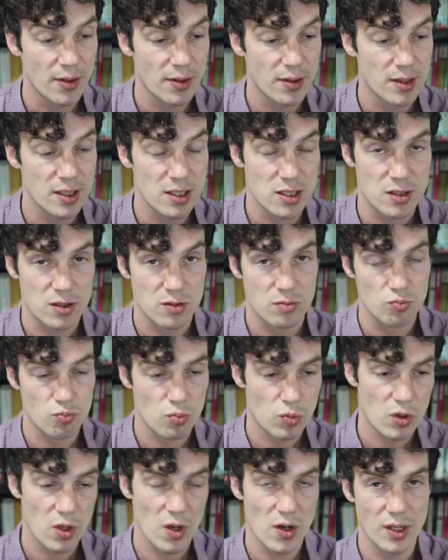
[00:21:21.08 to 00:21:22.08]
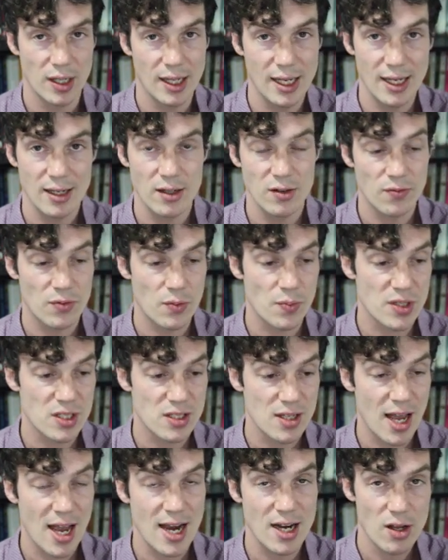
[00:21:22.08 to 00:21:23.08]
this 30 in from the
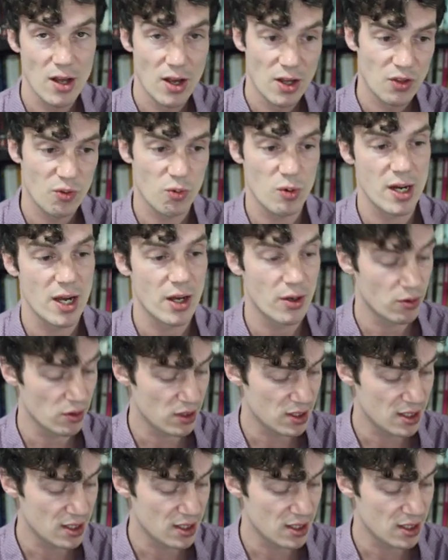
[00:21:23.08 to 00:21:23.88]
side, 300